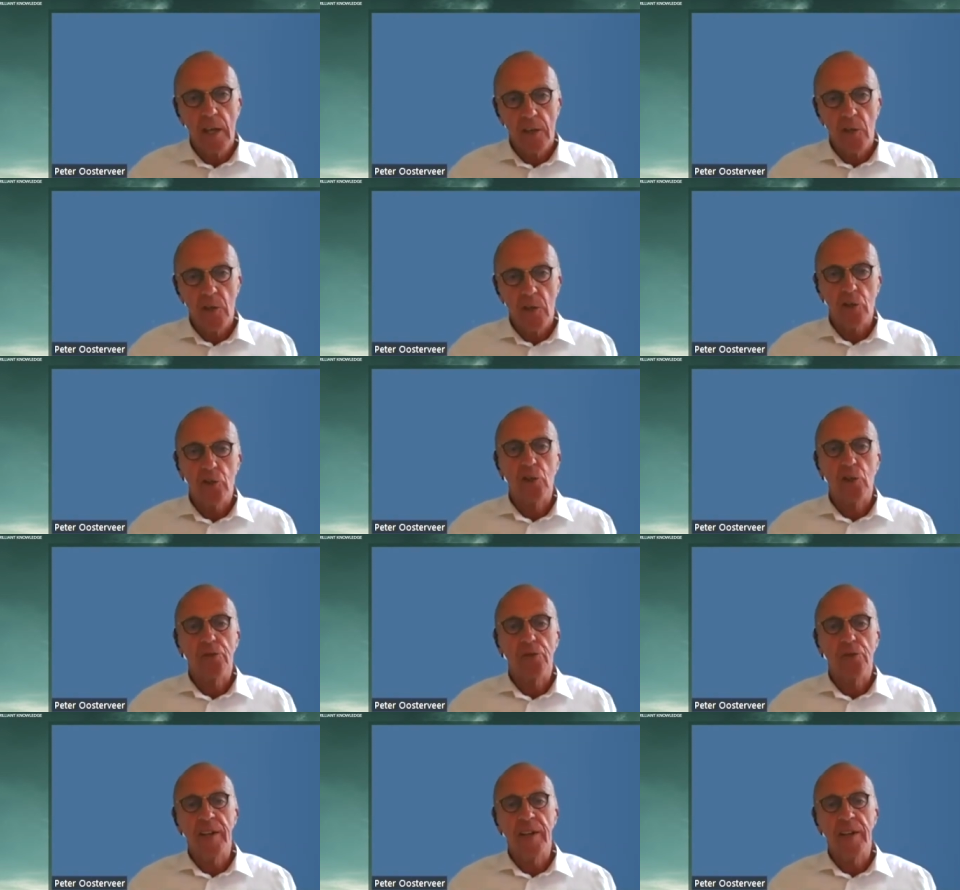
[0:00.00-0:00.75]
not
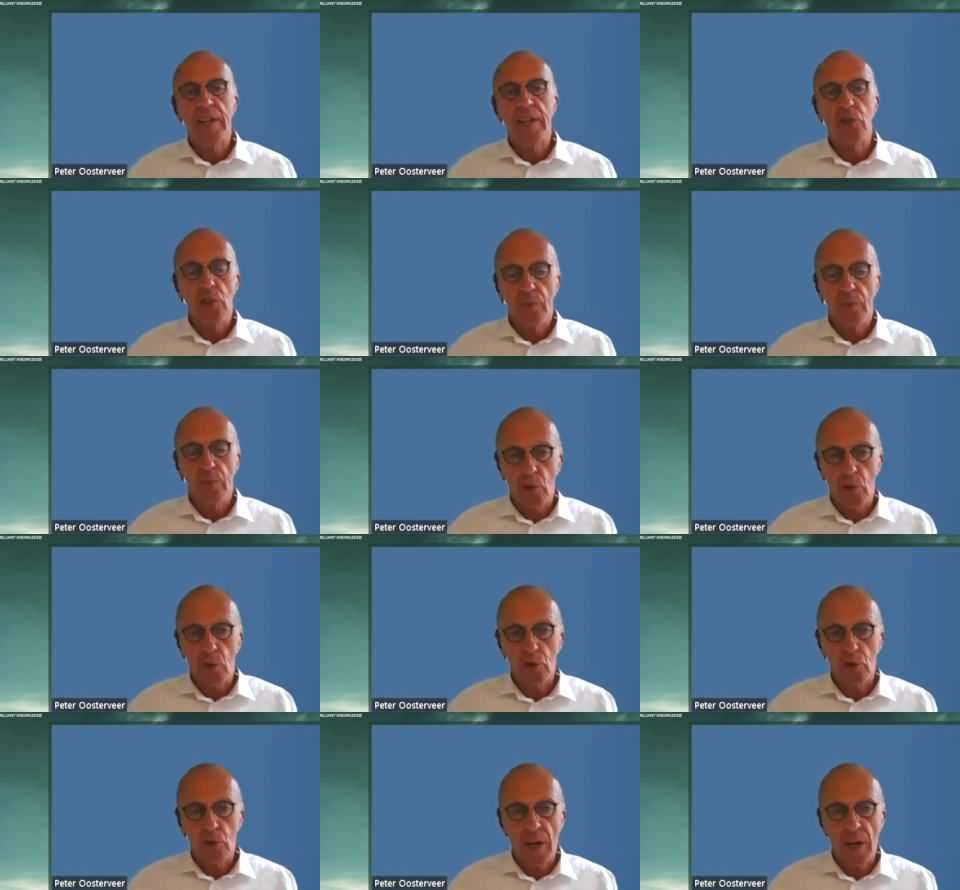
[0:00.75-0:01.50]
just financial, but
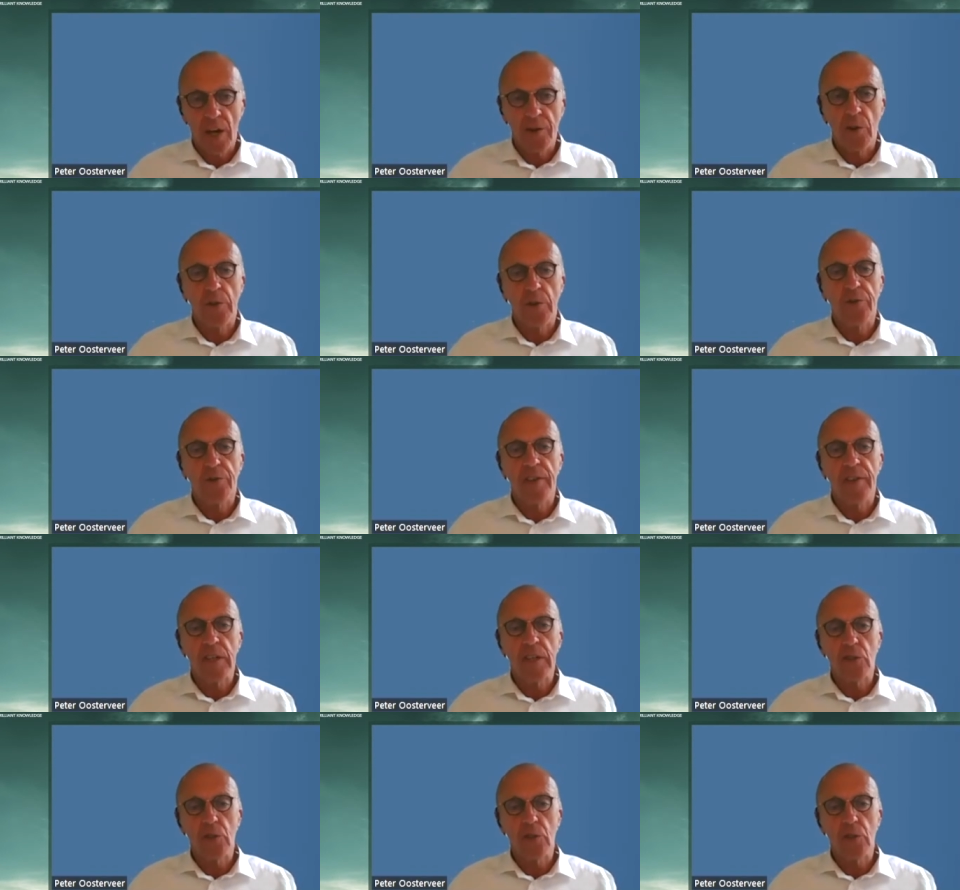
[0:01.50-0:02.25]
also our
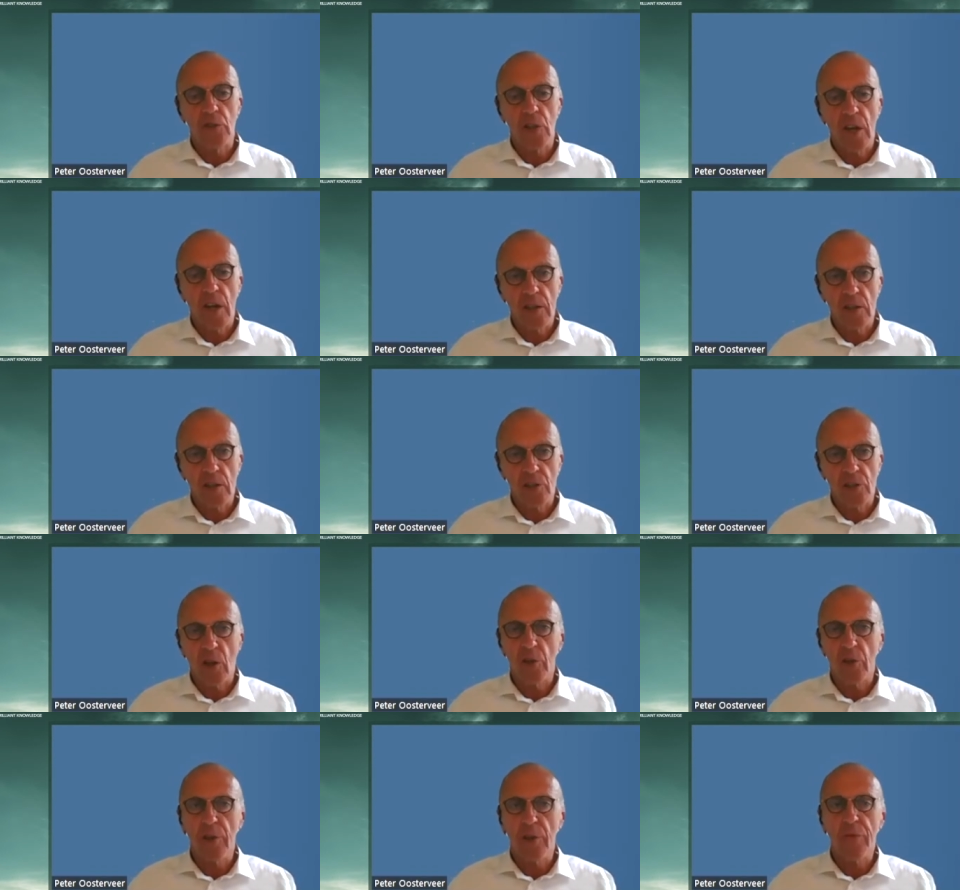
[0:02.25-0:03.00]
non-financial targets.
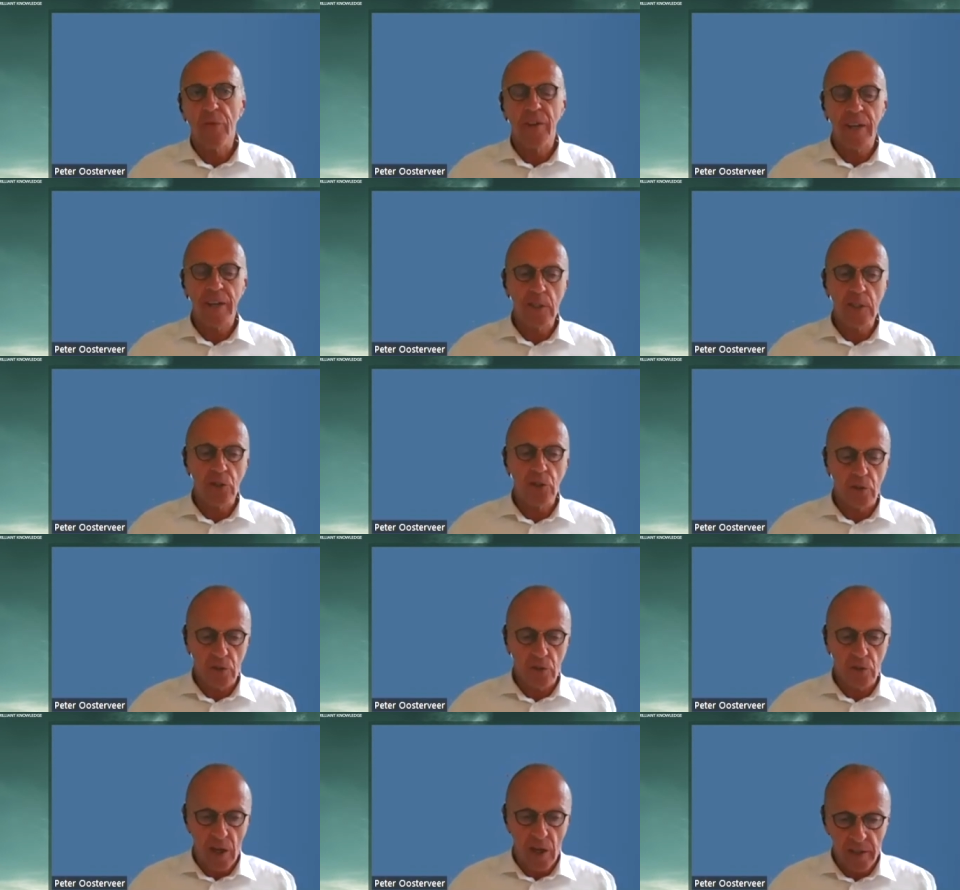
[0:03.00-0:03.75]
Now, on the
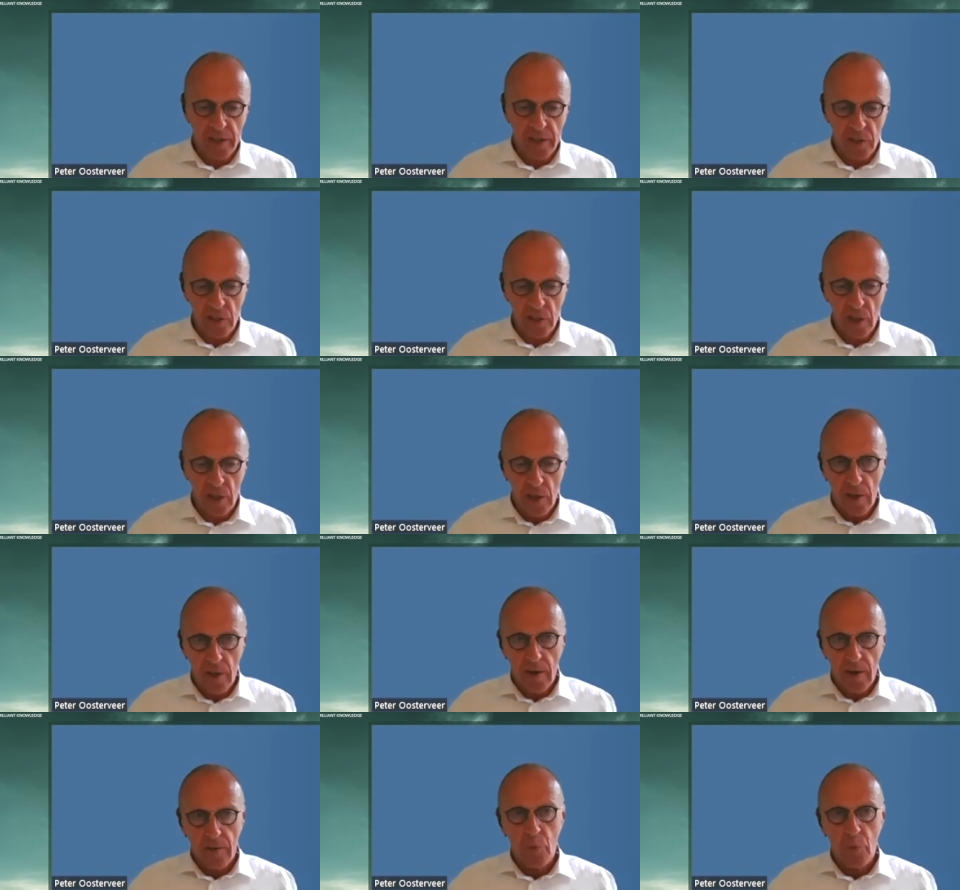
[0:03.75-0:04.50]
financial targets,
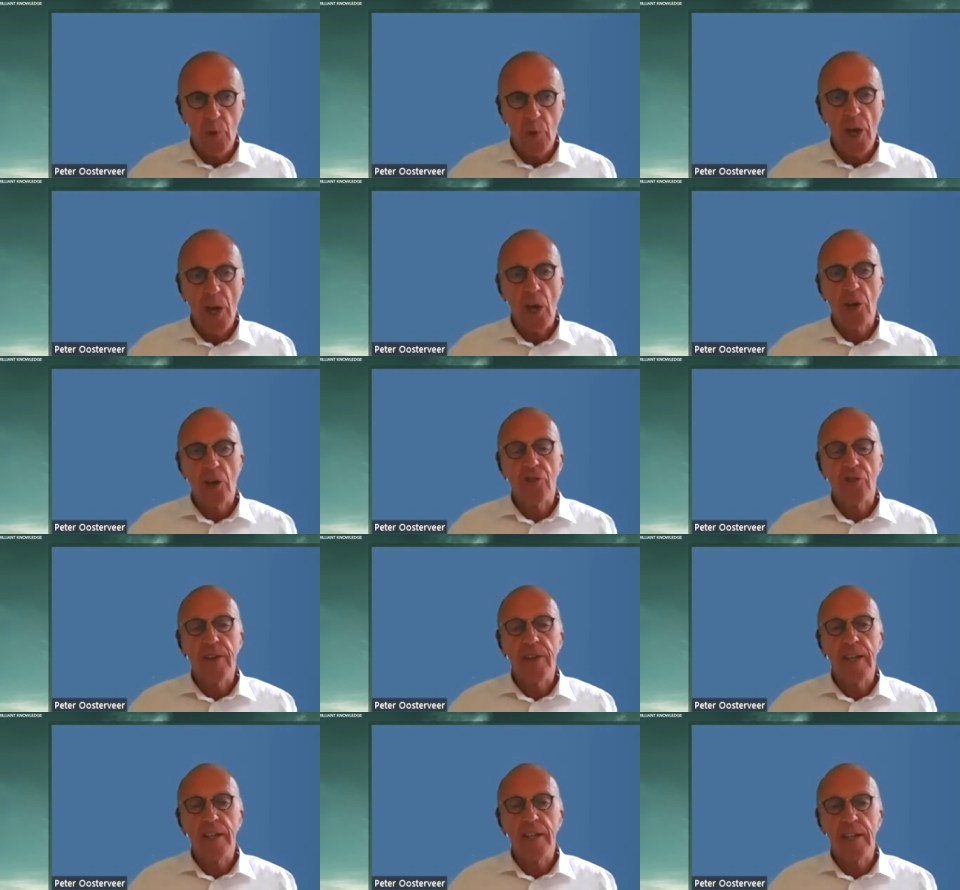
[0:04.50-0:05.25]
we are
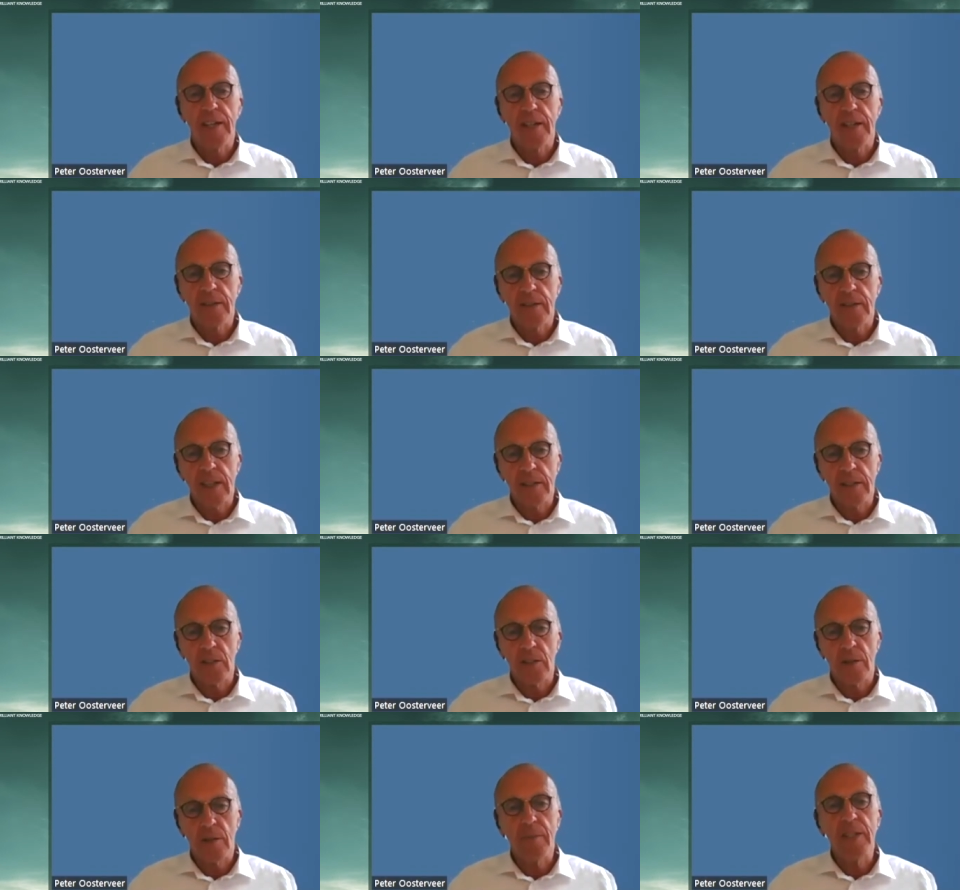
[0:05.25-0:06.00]
creating
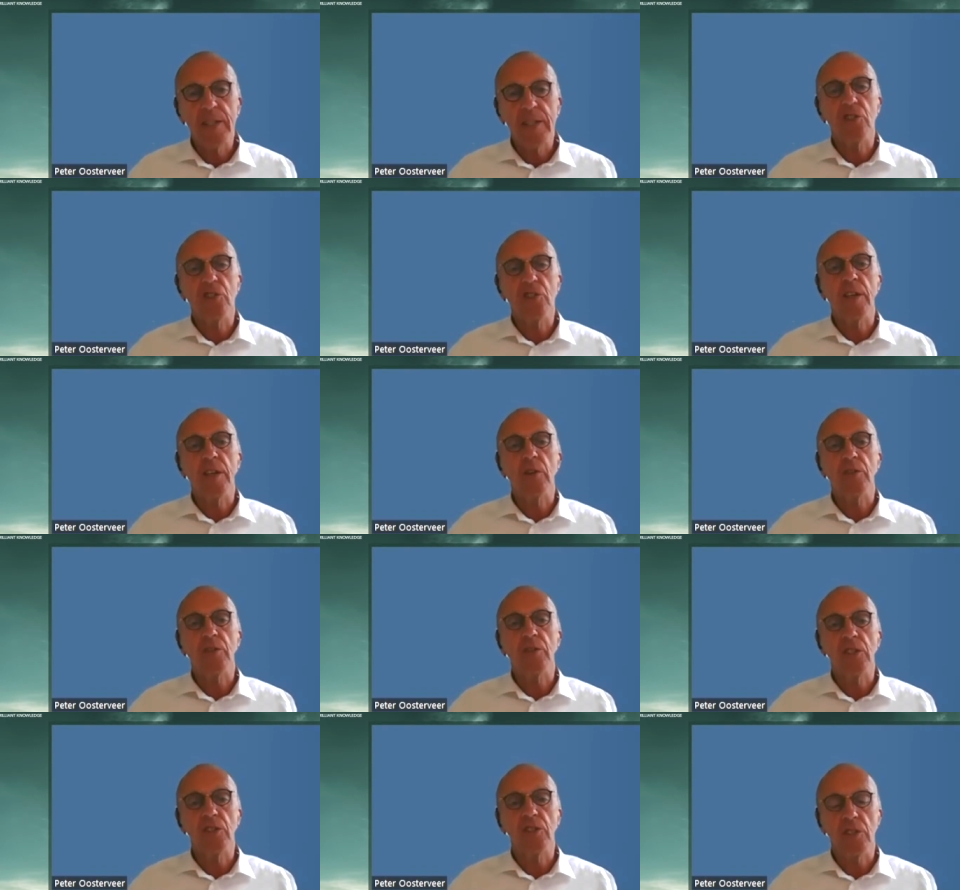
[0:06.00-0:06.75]
that
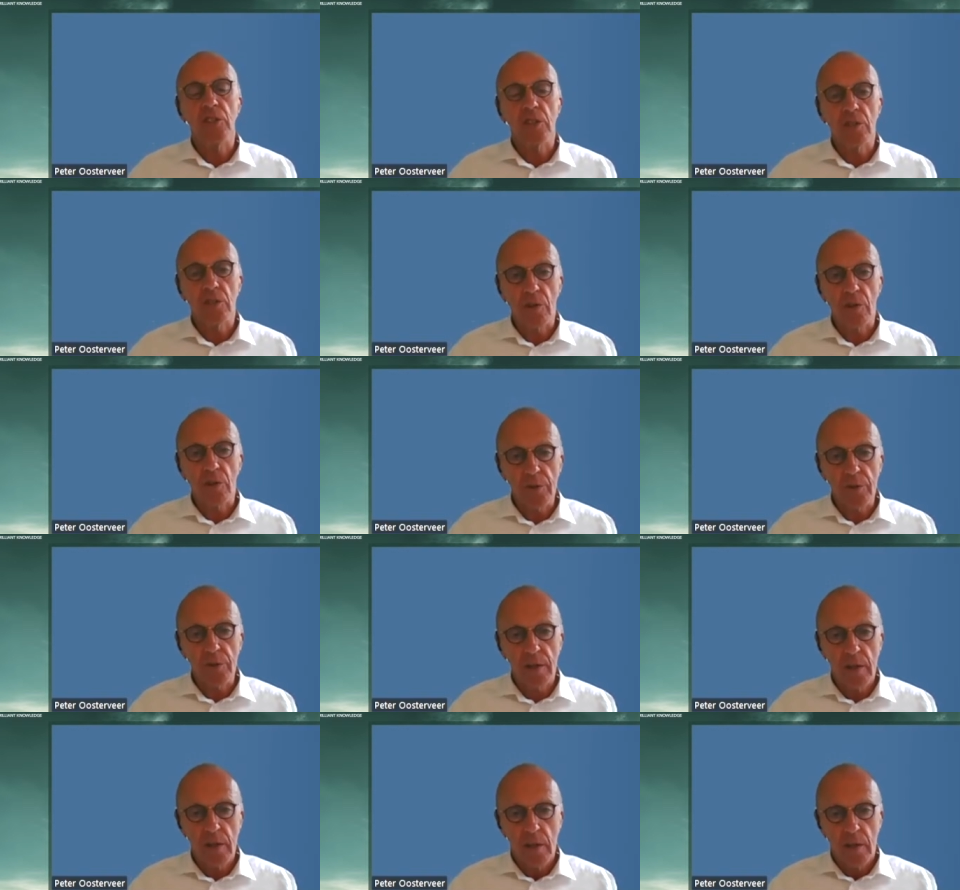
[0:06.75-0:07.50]
mid-single-digit growth.